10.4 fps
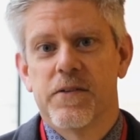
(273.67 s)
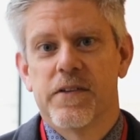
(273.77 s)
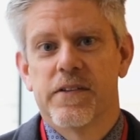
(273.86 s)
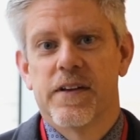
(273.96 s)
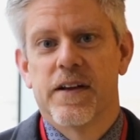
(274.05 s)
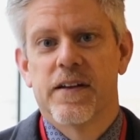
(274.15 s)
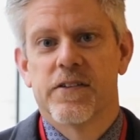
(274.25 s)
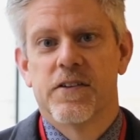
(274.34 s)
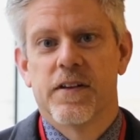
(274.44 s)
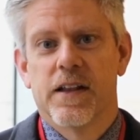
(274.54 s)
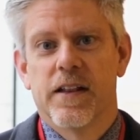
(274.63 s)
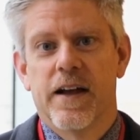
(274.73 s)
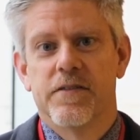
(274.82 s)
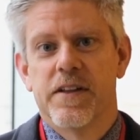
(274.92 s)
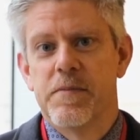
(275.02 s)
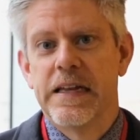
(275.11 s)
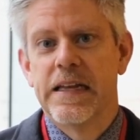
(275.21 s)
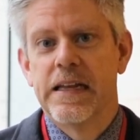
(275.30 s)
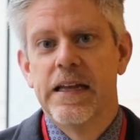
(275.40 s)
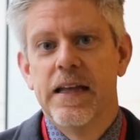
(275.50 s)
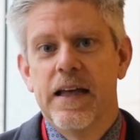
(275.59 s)
It was uh, certainly a lively
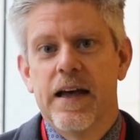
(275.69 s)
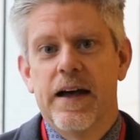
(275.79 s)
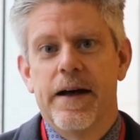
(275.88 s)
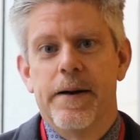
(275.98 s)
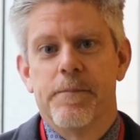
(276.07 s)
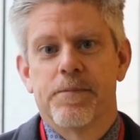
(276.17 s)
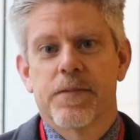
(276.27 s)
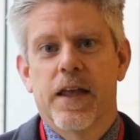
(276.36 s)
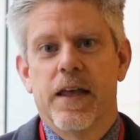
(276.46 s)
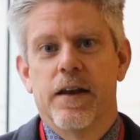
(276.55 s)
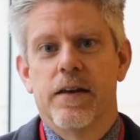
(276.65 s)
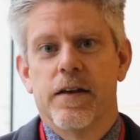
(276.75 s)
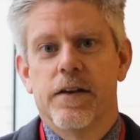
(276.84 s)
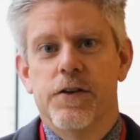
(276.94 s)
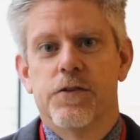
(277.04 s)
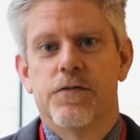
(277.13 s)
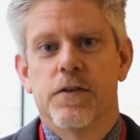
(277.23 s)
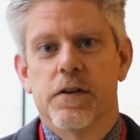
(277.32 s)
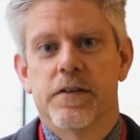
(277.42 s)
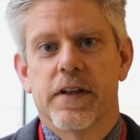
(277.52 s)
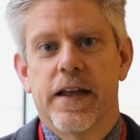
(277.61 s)
meeting um, and uh,
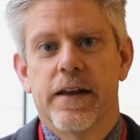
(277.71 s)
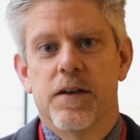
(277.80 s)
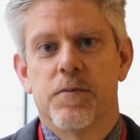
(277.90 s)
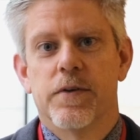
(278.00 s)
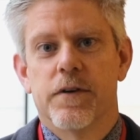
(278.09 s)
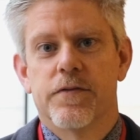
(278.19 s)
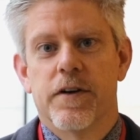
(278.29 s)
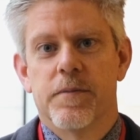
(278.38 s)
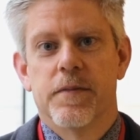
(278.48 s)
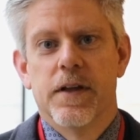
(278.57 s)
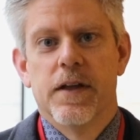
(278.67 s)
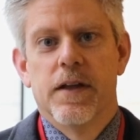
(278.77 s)
useful to get input from